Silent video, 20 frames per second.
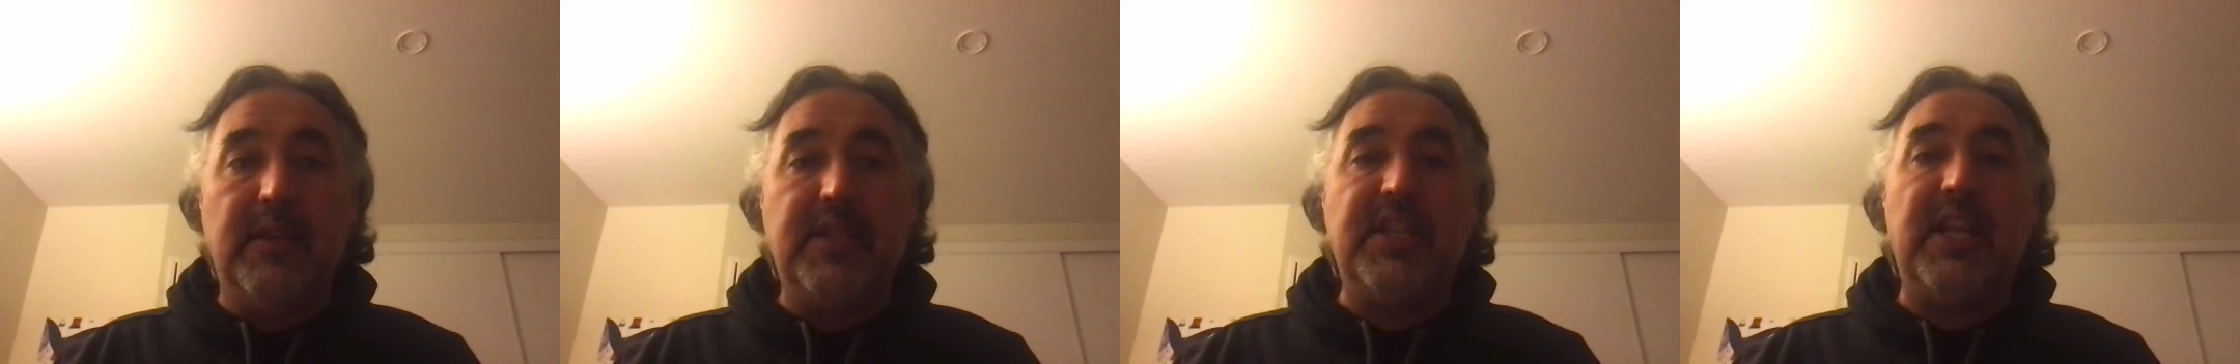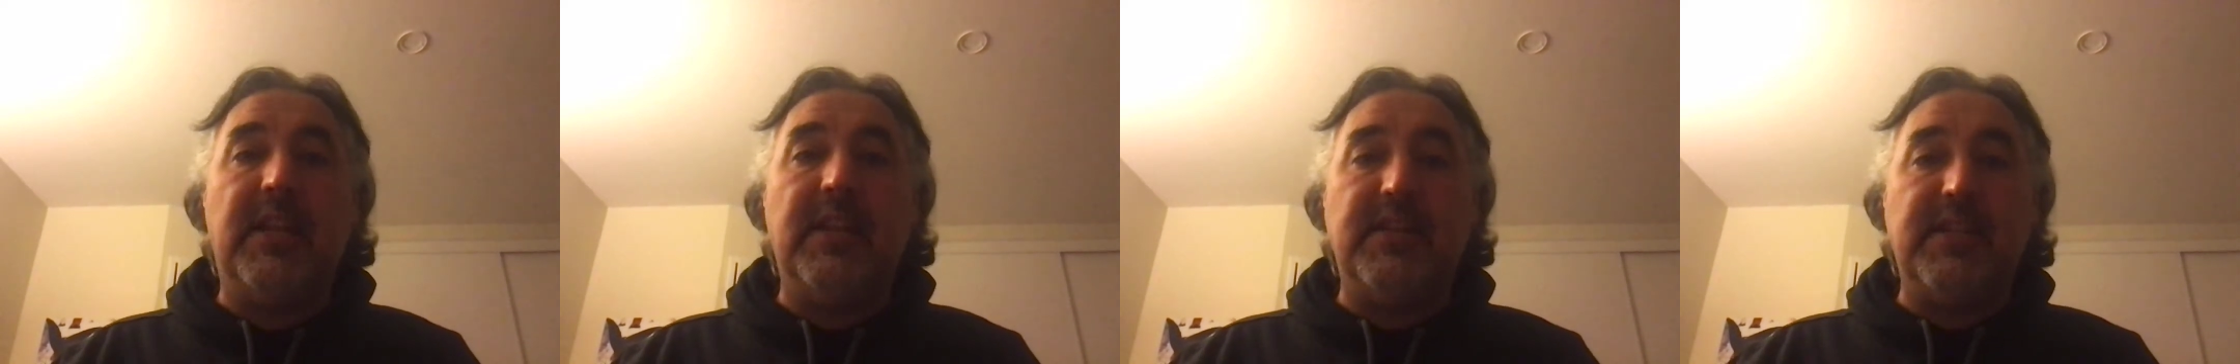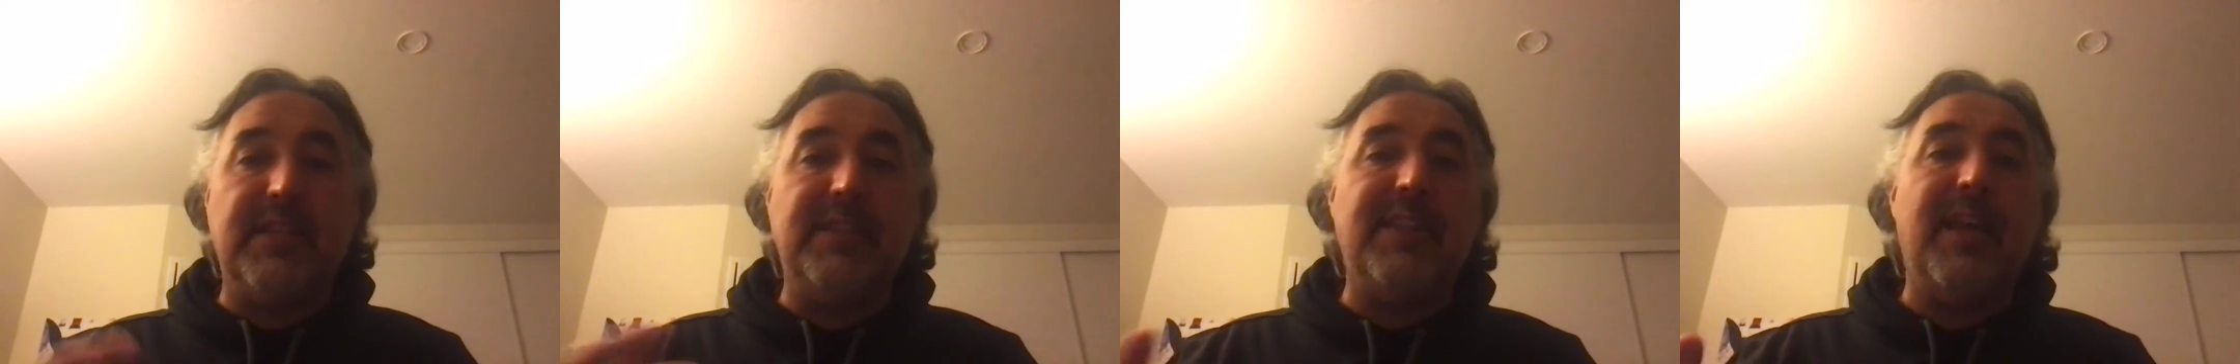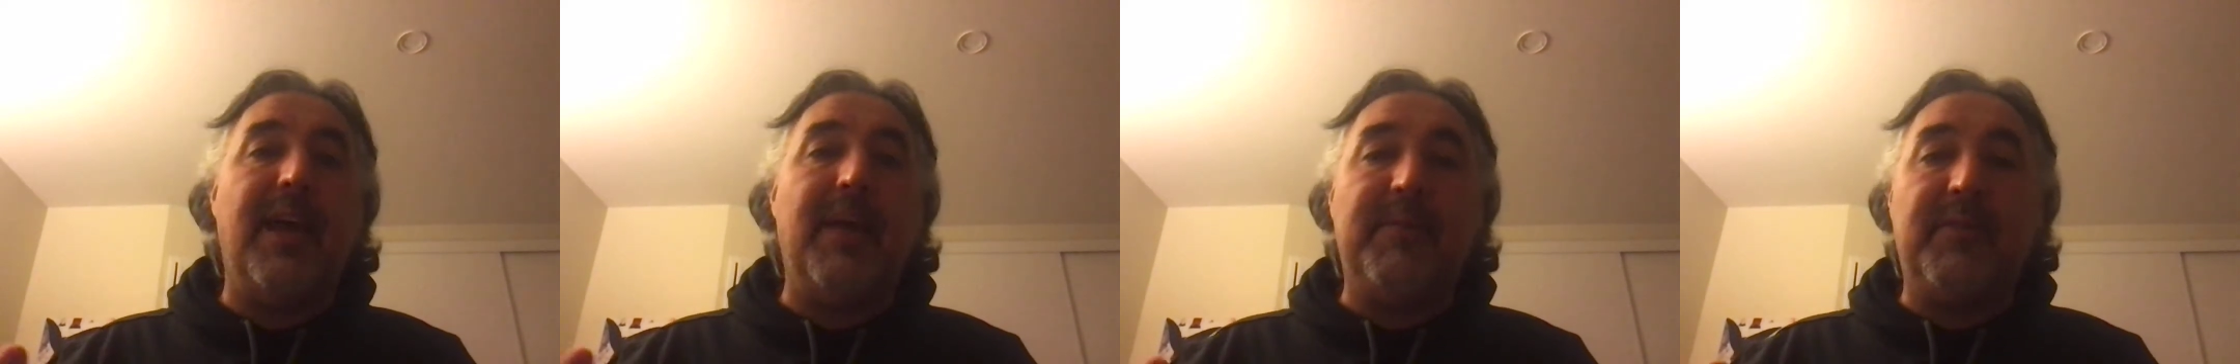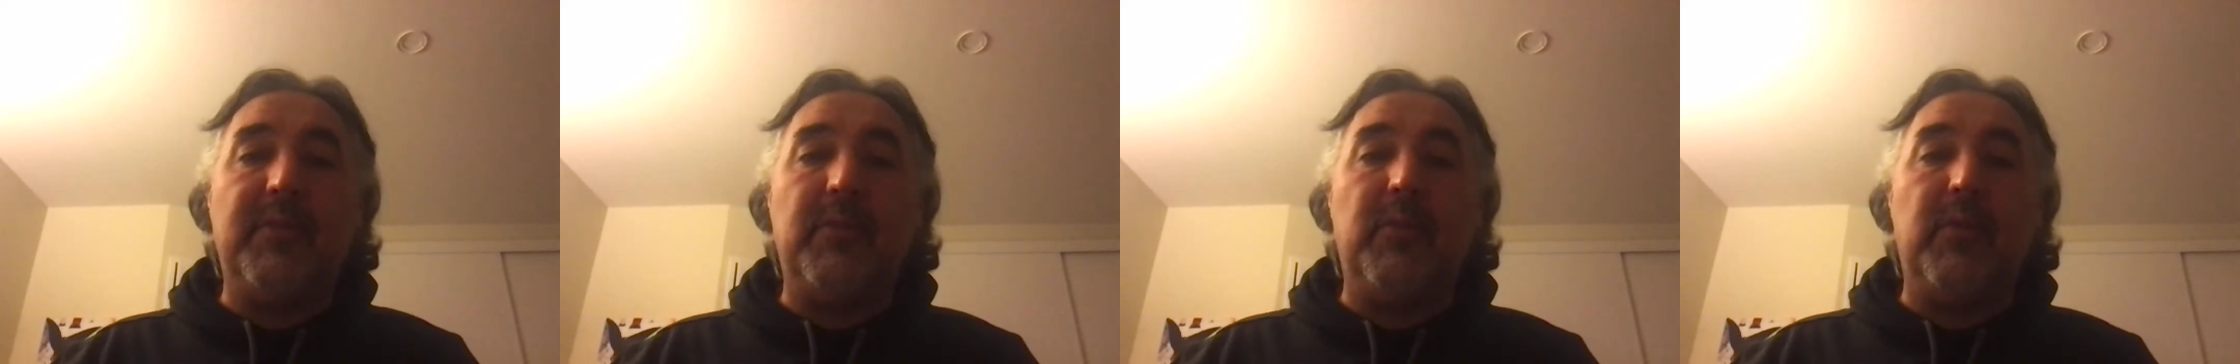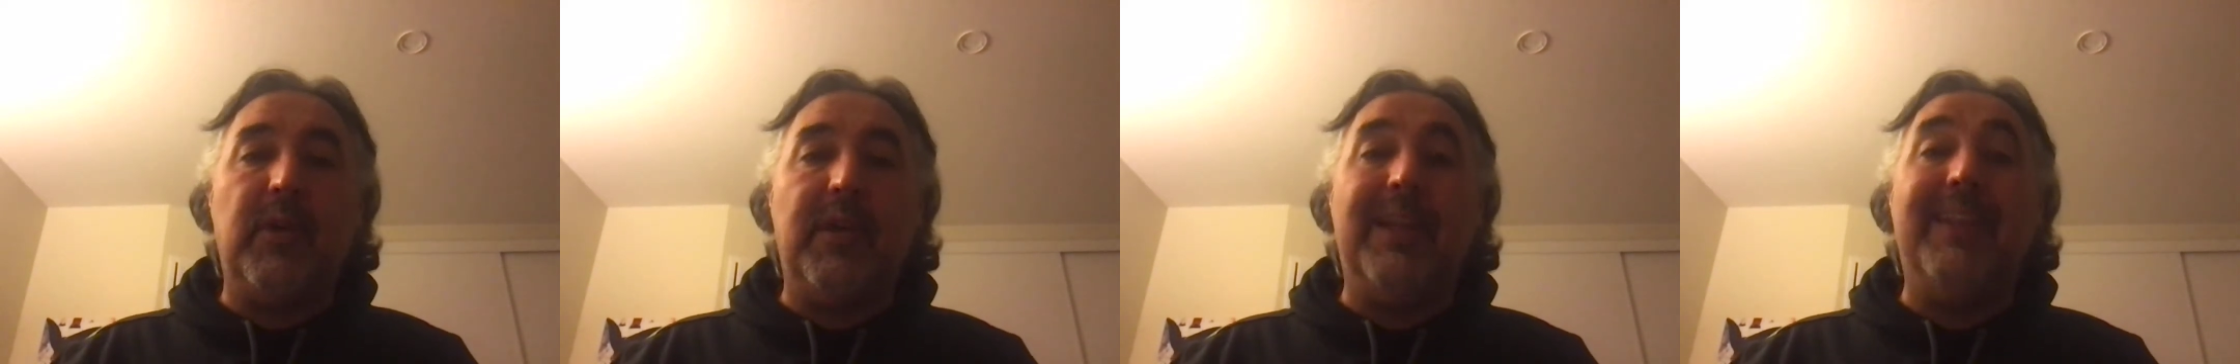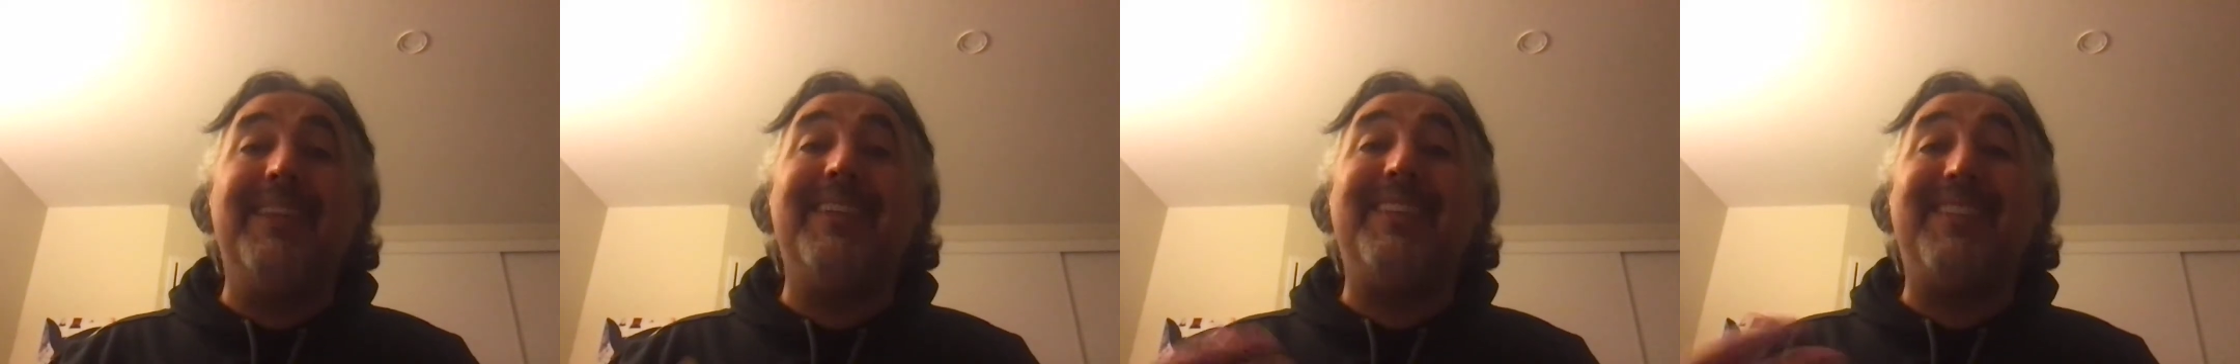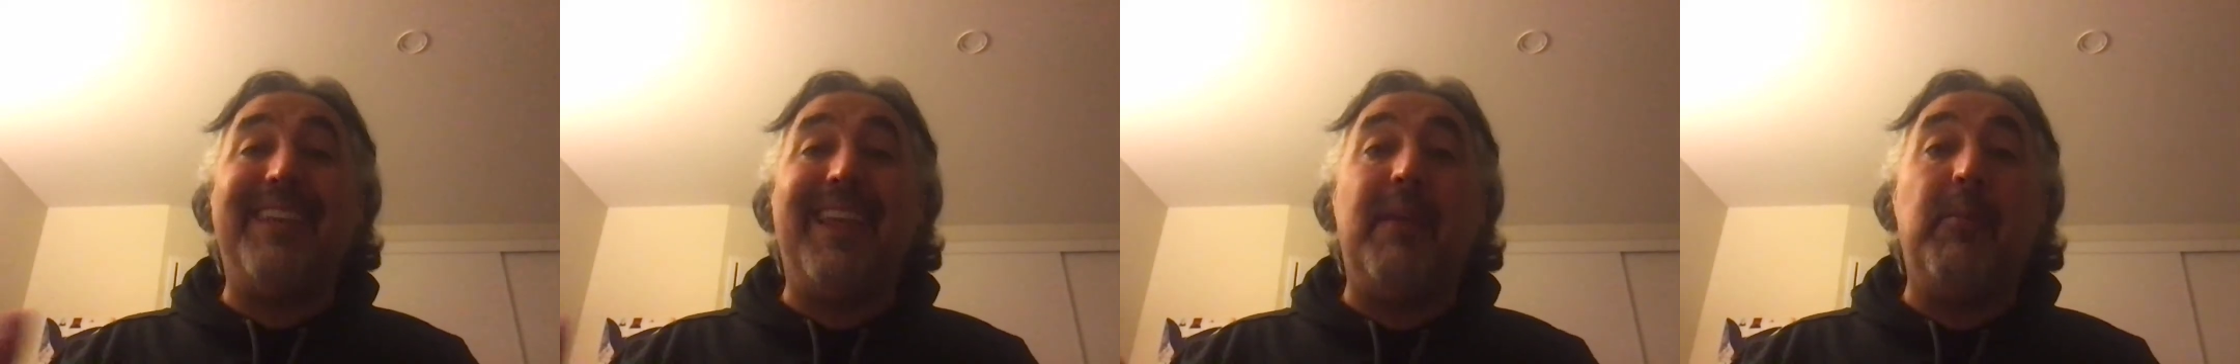challenging times that we're in the
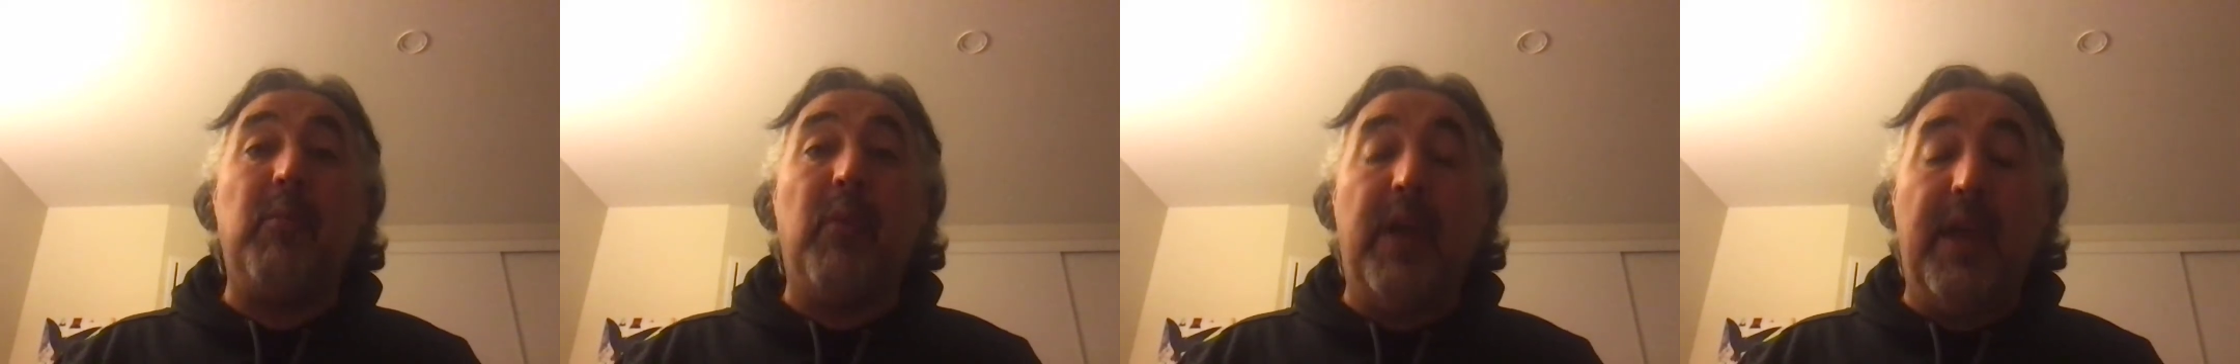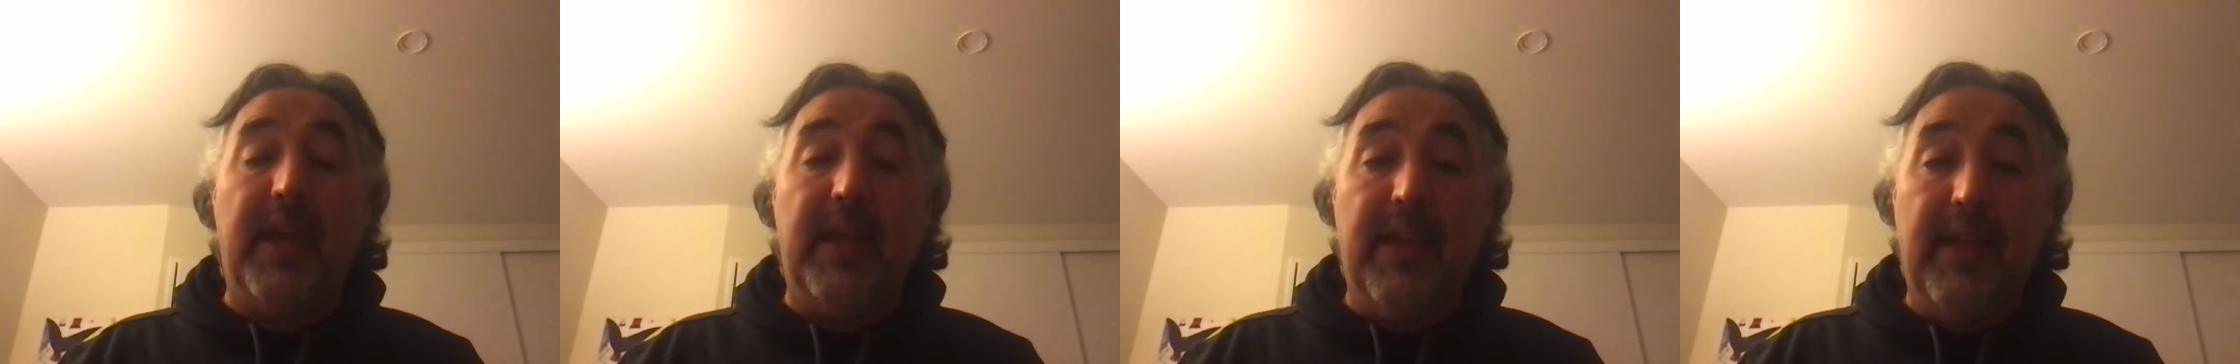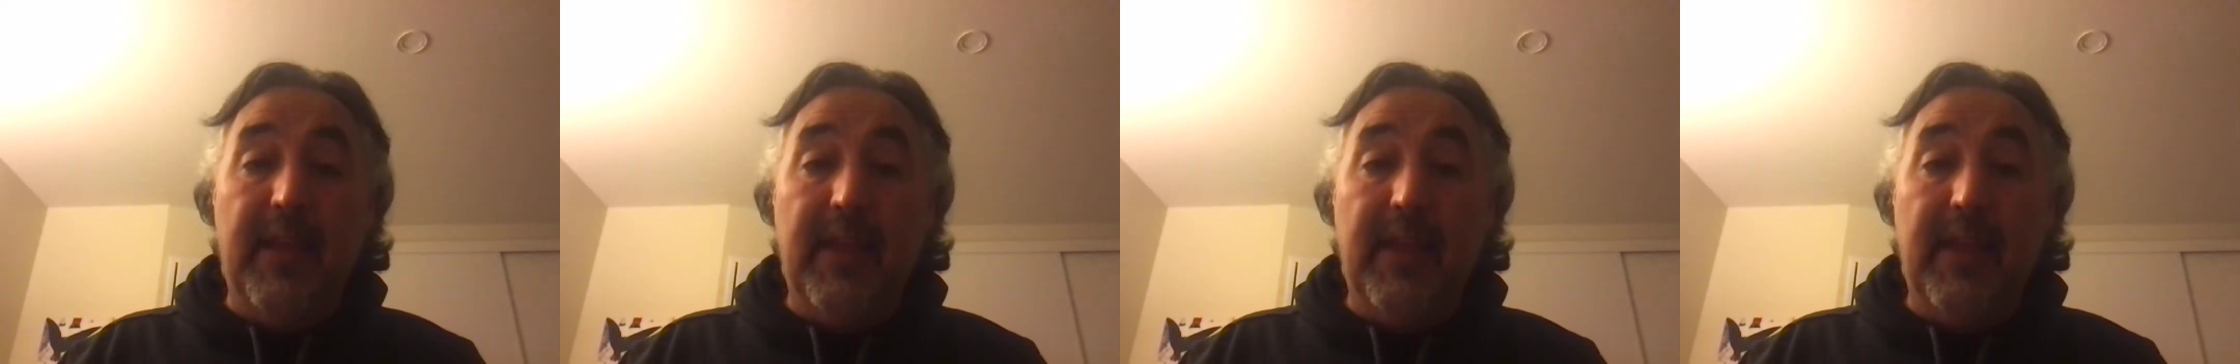same way.